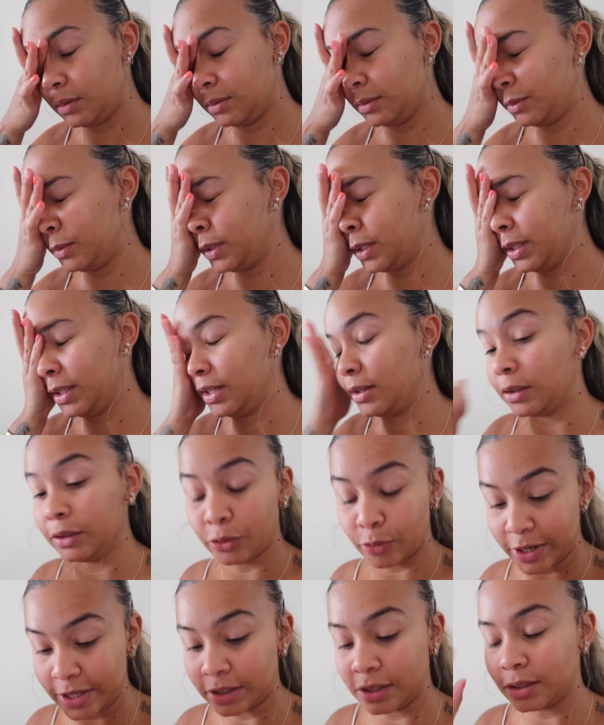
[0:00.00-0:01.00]
what are they
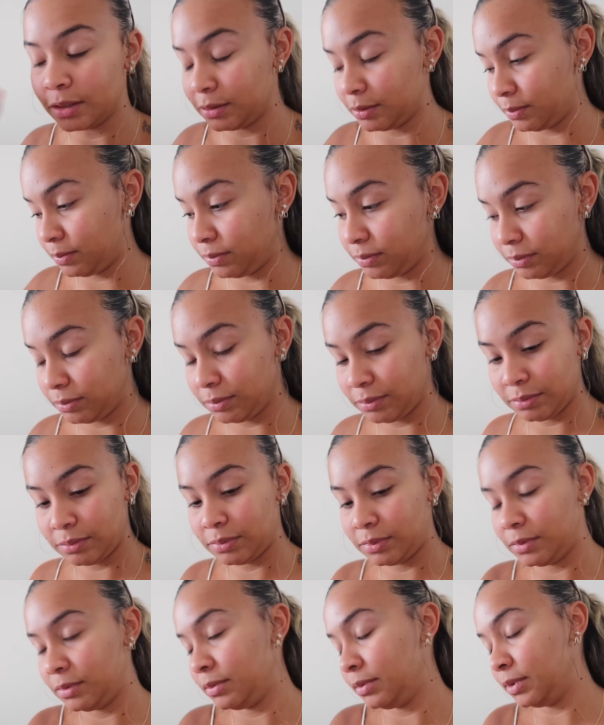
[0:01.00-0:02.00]
called? The
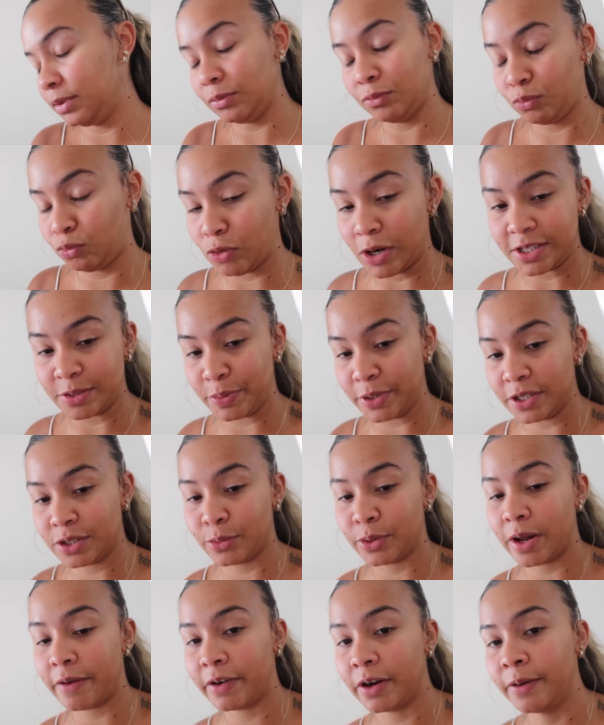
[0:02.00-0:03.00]
recipes
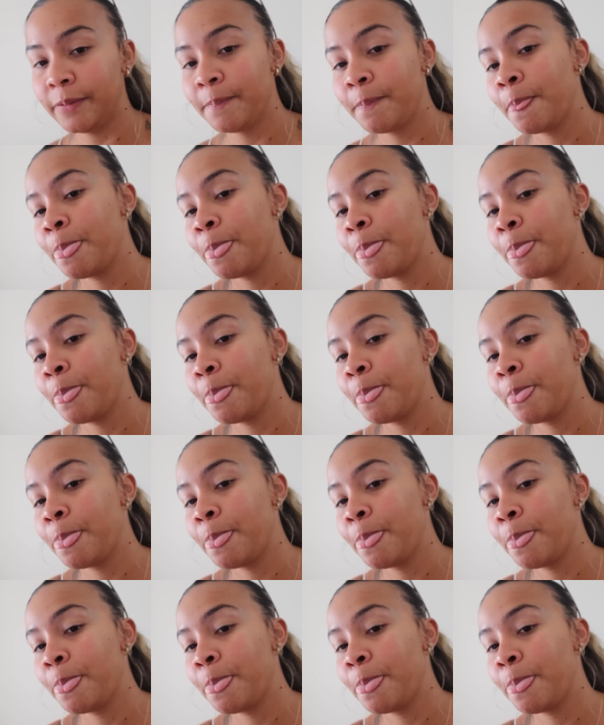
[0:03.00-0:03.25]
or whatever.